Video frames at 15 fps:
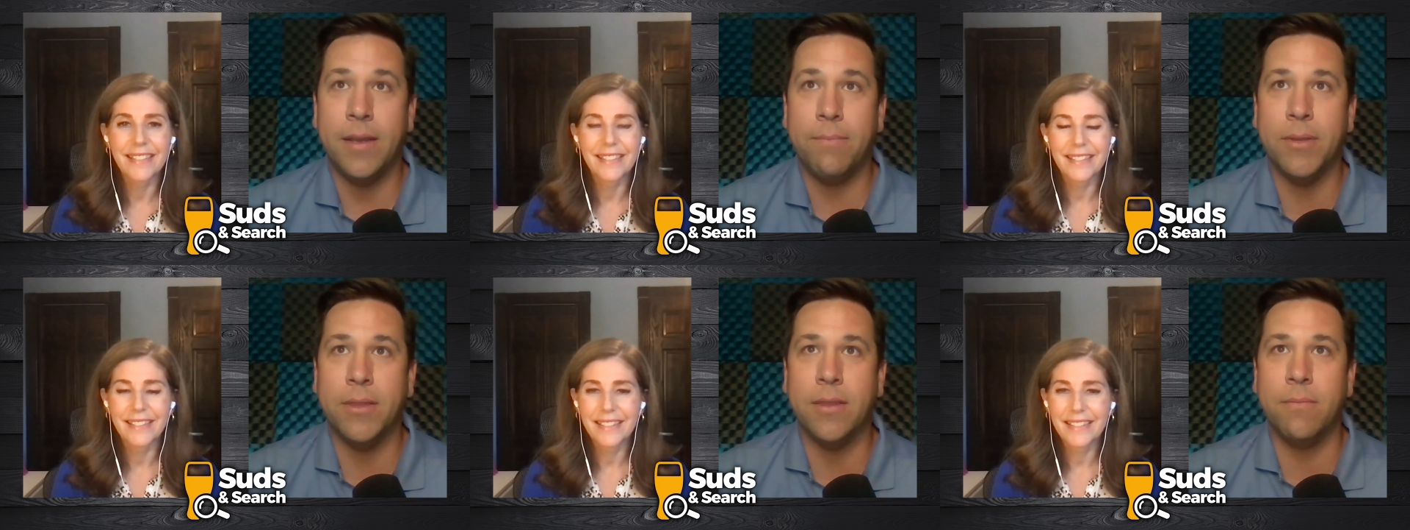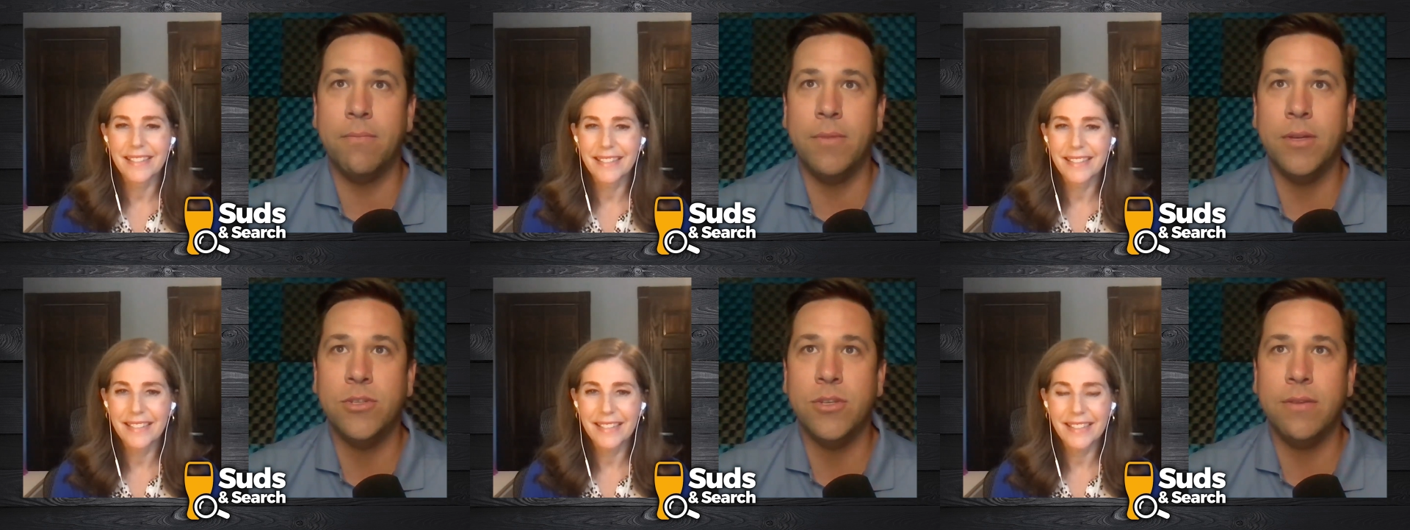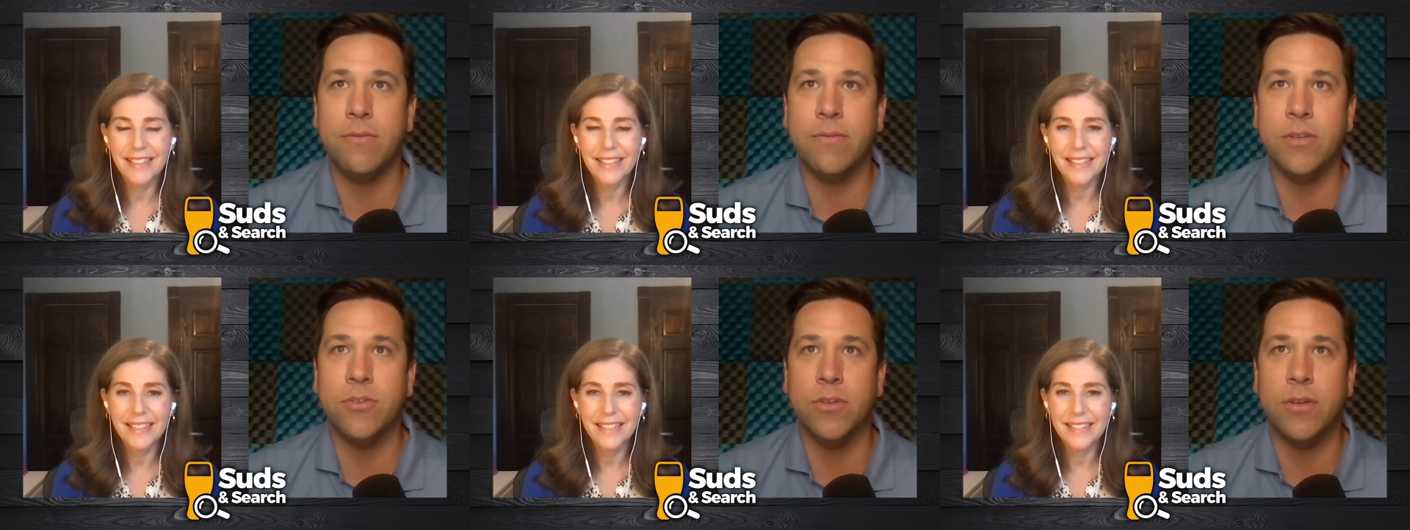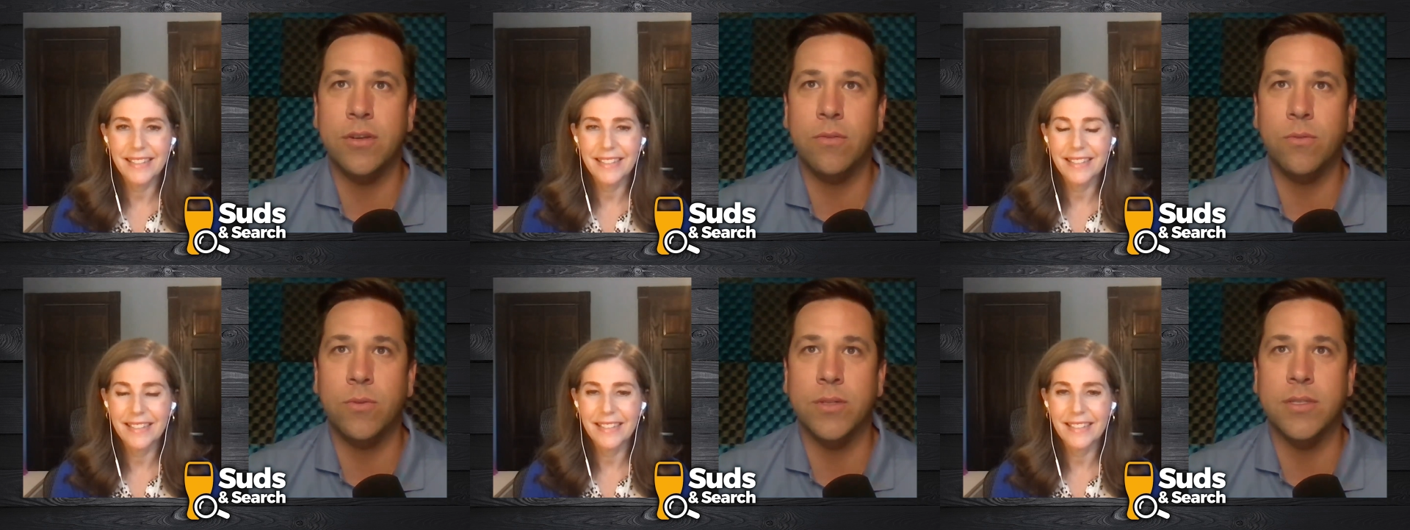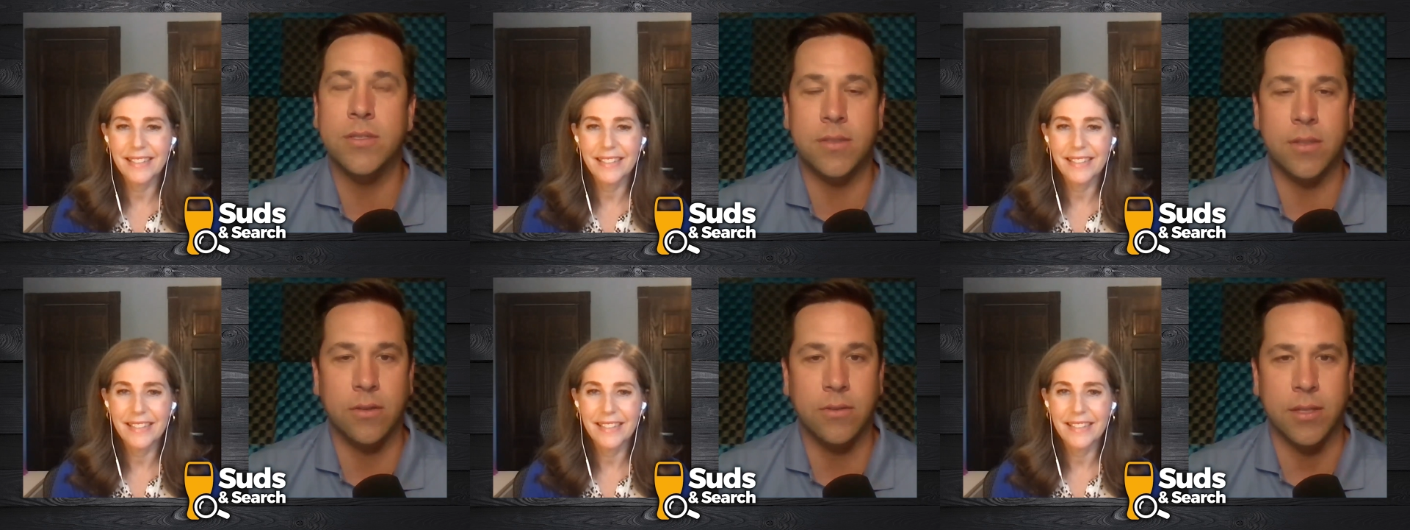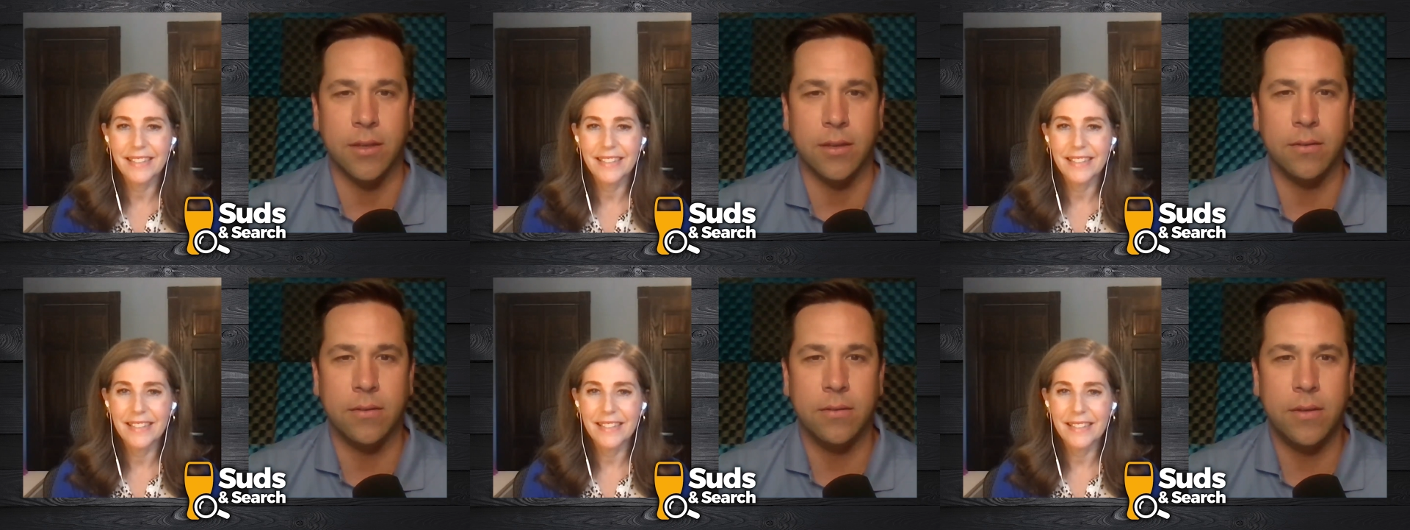Speaker 1: but the mission and vision was stilting.